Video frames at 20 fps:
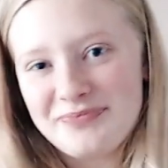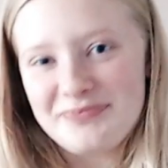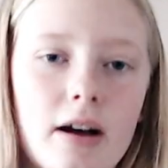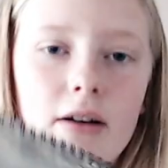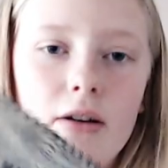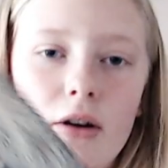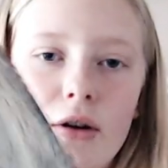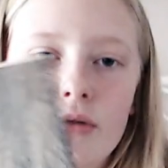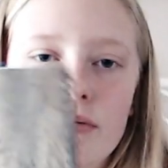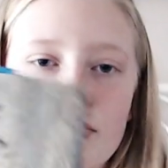
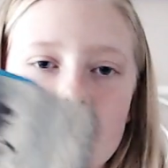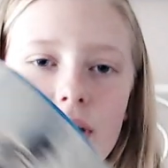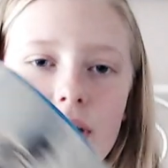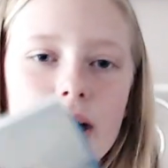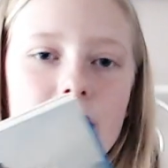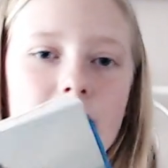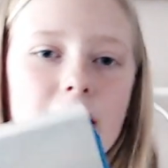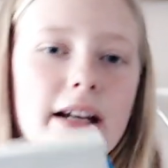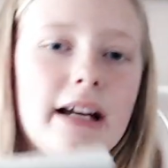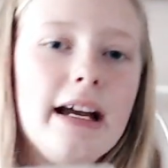Oh, sorry.
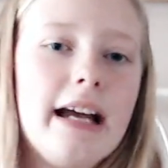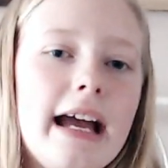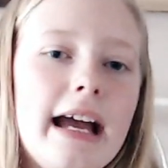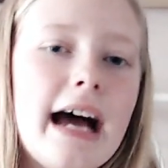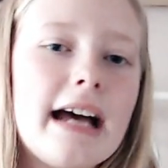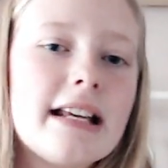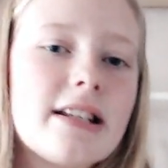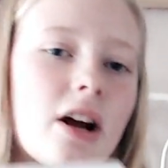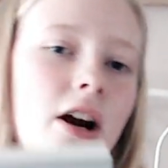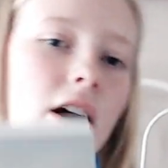It has
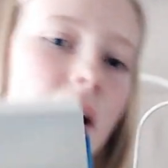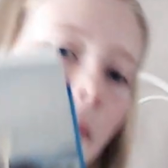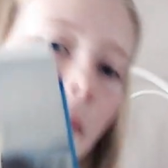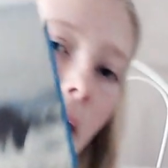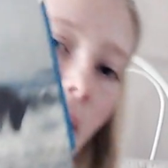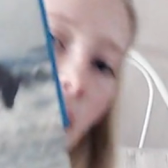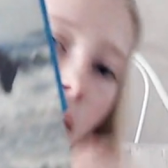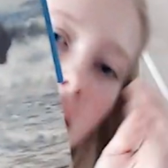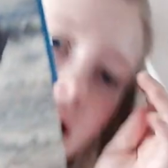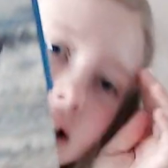art about
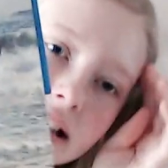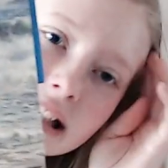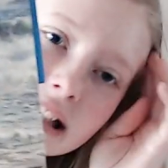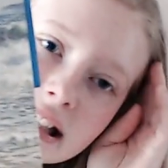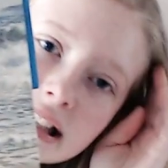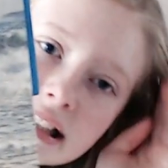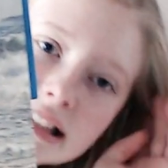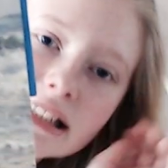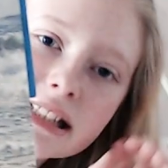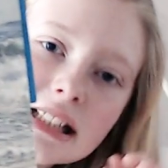
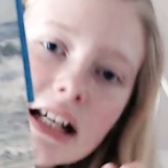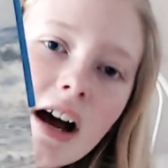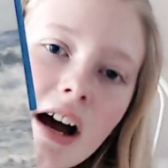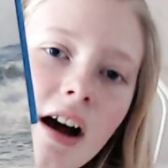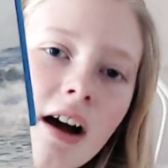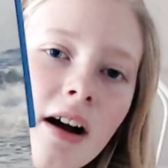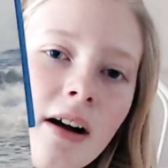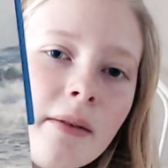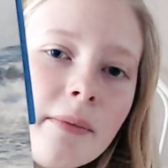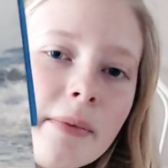horses,
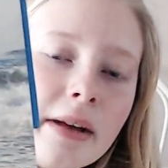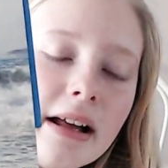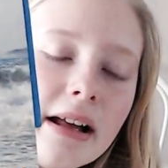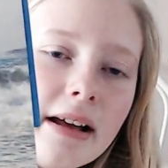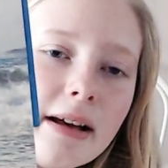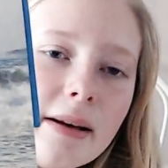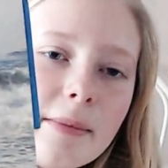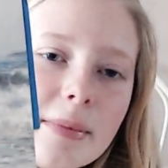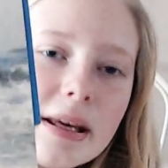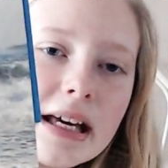
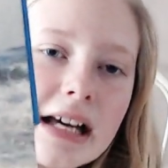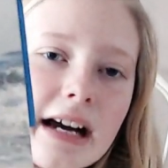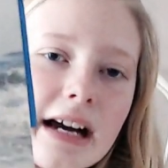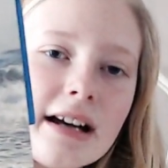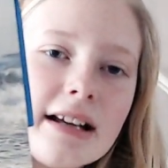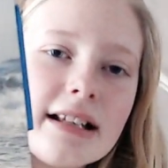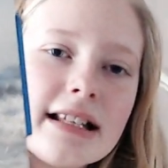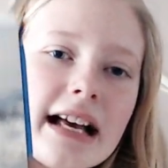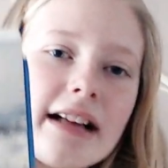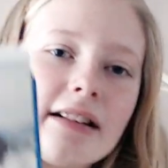because
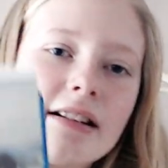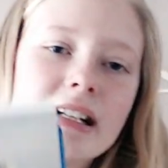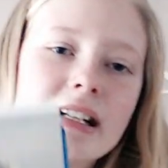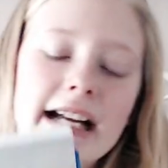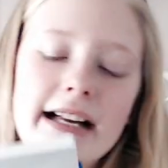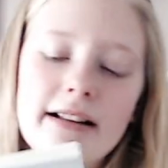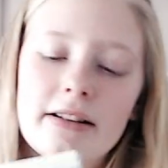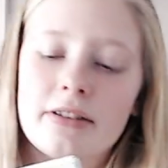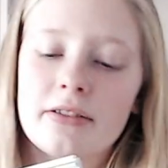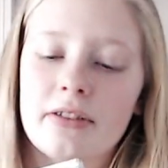Helen
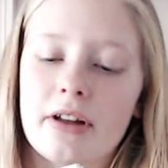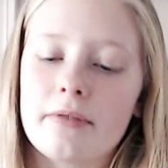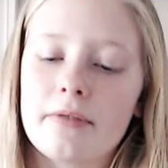Keller loved